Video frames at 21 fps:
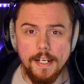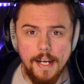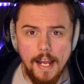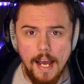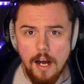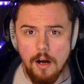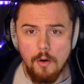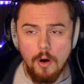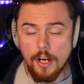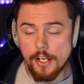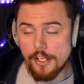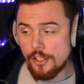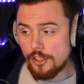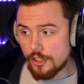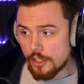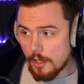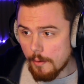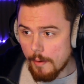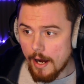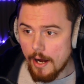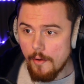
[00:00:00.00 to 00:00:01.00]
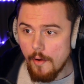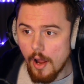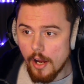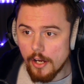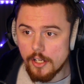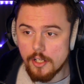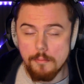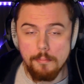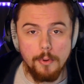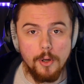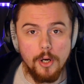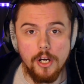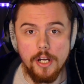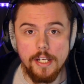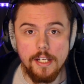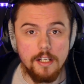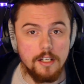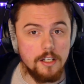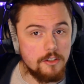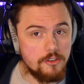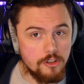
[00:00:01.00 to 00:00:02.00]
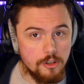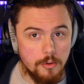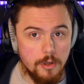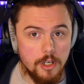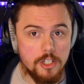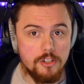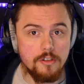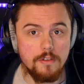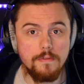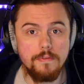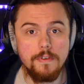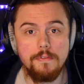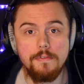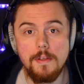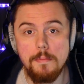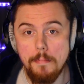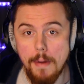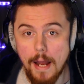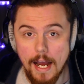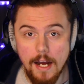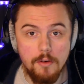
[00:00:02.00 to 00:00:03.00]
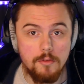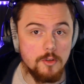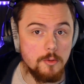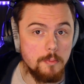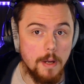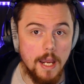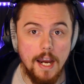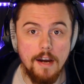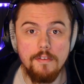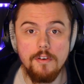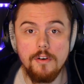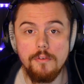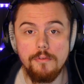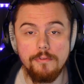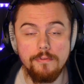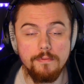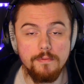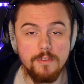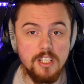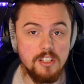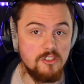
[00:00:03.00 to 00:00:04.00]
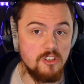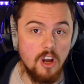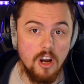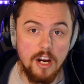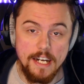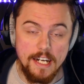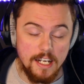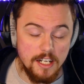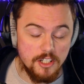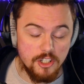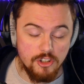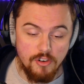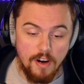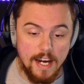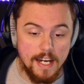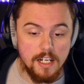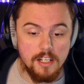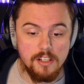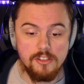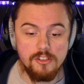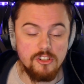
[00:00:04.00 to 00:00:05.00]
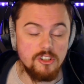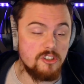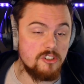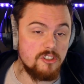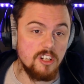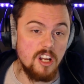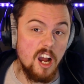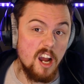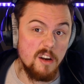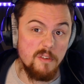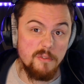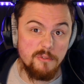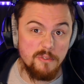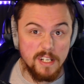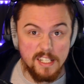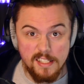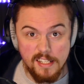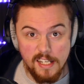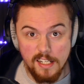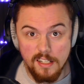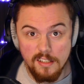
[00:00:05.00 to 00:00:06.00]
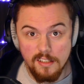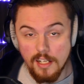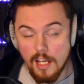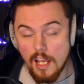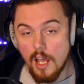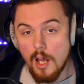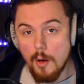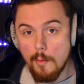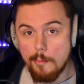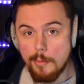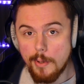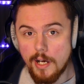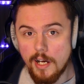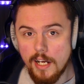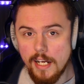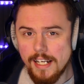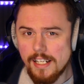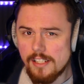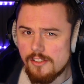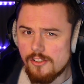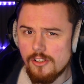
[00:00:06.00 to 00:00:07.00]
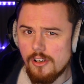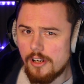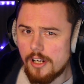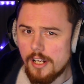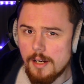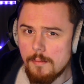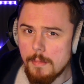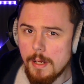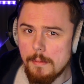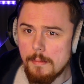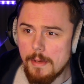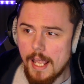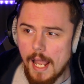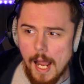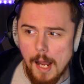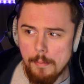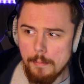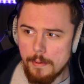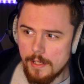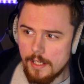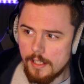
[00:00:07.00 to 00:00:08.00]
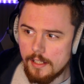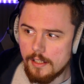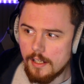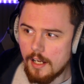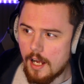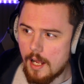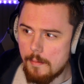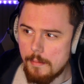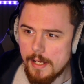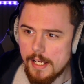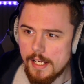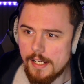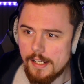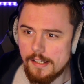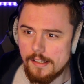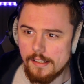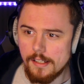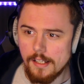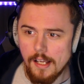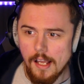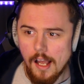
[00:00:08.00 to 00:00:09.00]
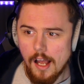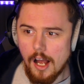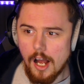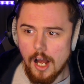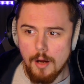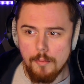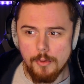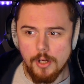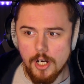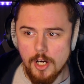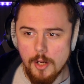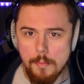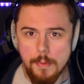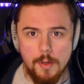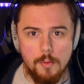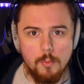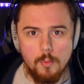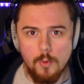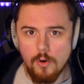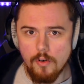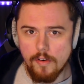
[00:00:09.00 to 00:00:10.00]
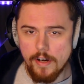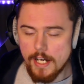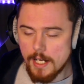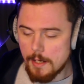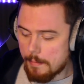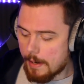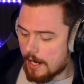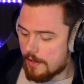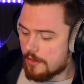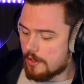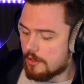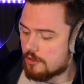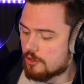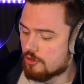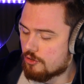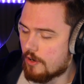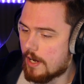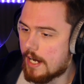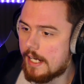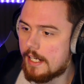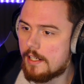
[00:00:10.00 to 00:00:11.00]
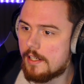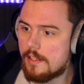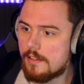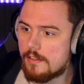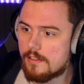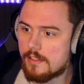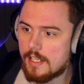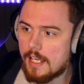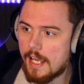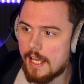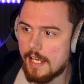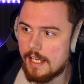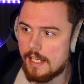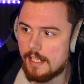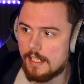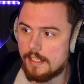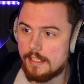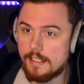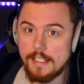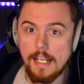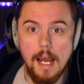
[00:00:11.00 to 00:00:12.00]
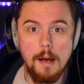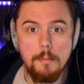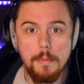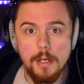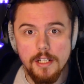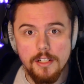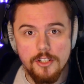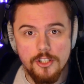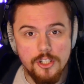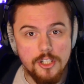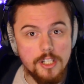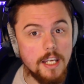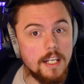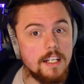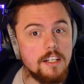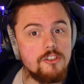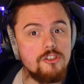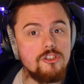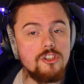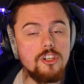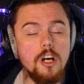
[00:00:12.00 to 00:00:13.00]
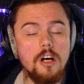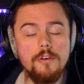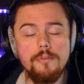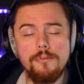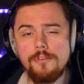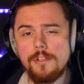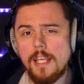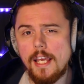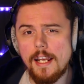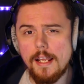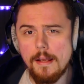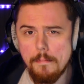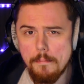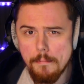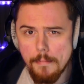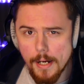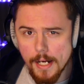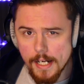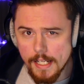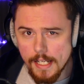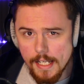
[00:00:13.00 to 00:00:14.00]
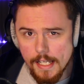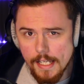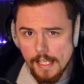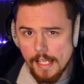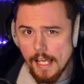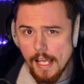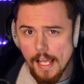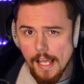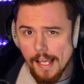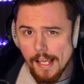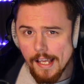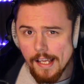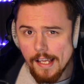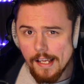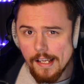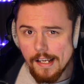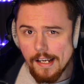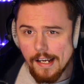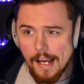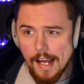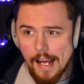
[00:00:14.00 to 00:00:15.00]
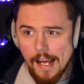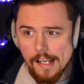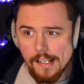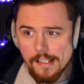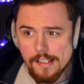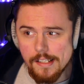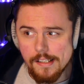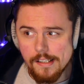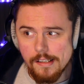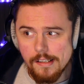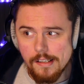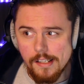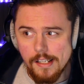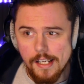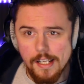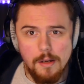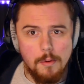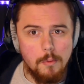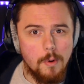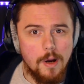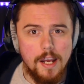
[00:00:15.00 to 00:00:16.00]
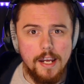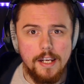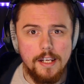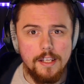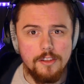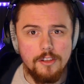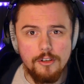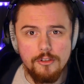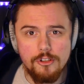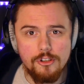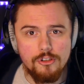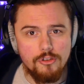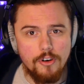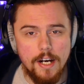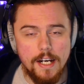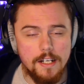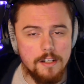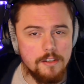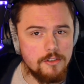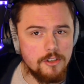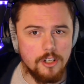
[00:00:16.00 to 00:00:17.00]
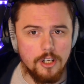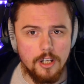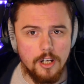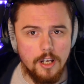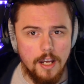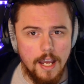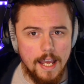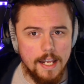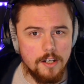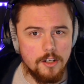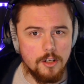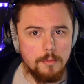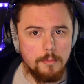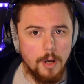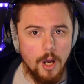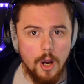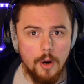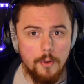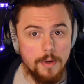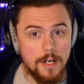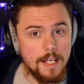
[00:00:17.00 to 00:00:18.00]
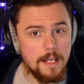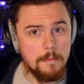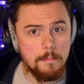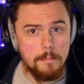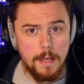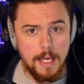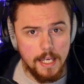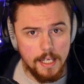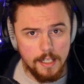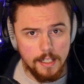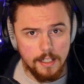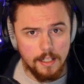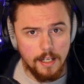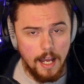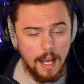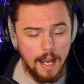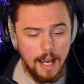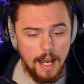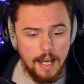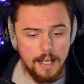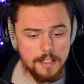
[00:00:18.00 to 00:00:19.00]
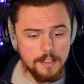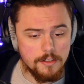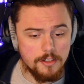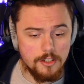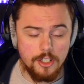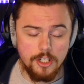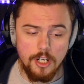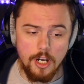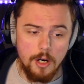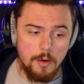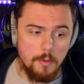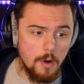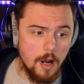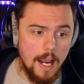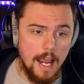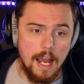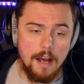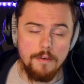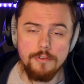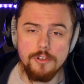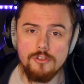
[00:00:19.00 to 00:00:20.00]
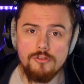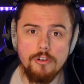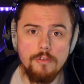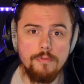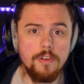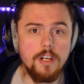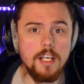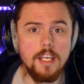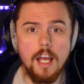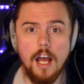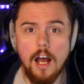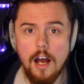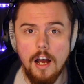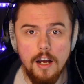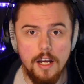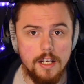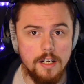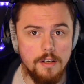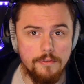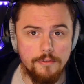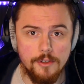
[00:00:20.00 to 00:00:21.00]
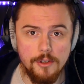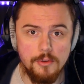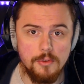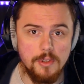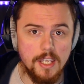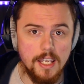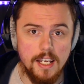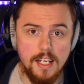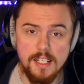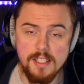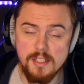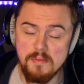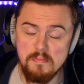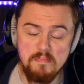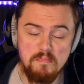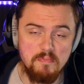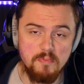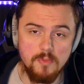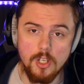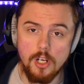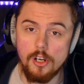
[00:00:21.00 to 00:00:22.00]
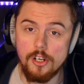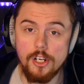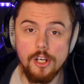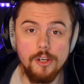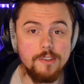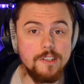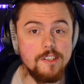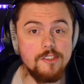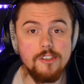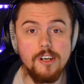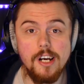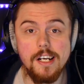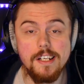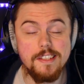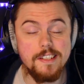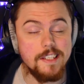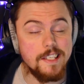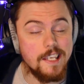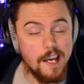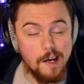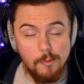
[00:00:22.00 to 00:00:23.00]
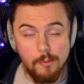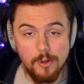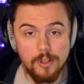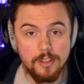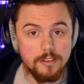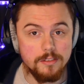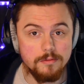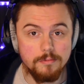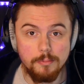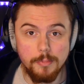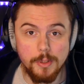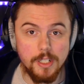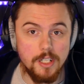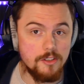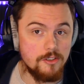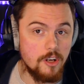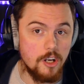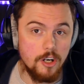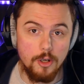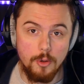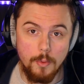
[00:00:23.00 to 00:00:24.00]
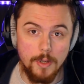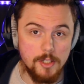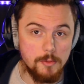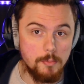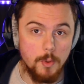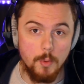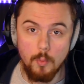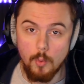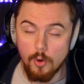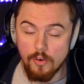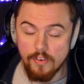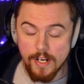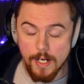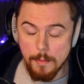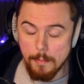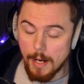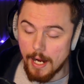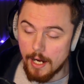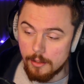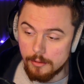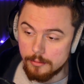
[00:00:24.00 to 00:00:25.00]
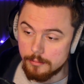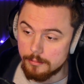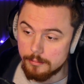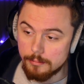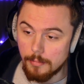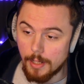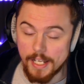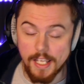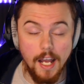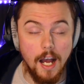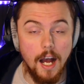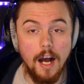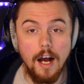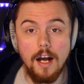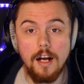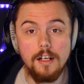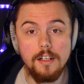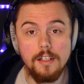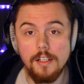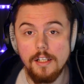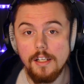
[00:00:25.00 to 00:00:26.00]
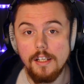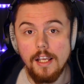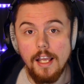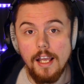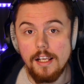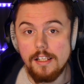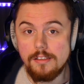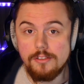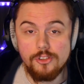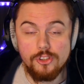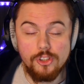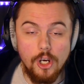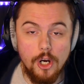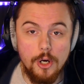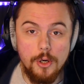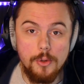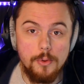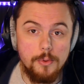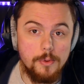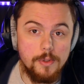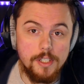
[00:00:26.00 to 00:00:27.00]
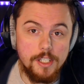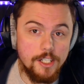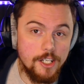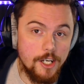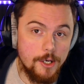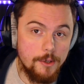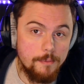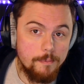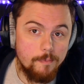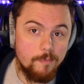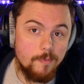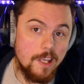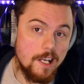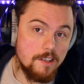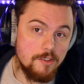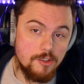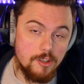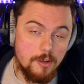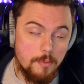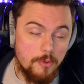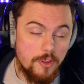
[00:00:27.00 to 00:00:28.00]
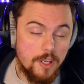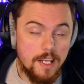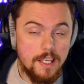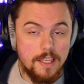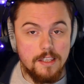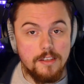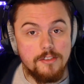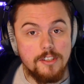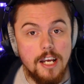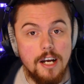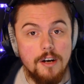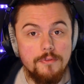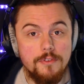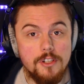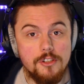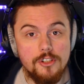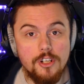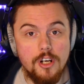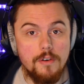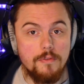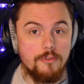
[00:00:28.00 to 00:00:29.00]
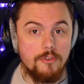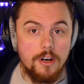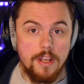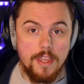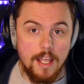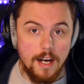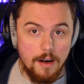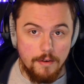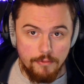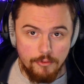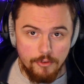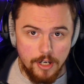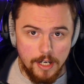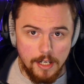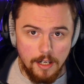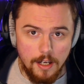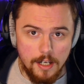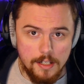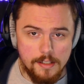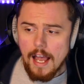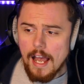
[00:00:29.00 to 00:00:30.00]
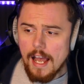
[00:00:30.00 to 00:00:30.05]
Now, I could go out, I could buy a £250 pair of designer trainers just to kind of fit in, but it's not going to make me happy. I mean, I'm going to be worried about those trainers getting damaged, getting scuffed, getting muddy, and in a way, those trainers are going to end up owning me. And, you know, I haven't driven a car in a few years, got no desire to get one because I'd always be worried about my car. So, you know, that's something in the self-discovery that I've realized.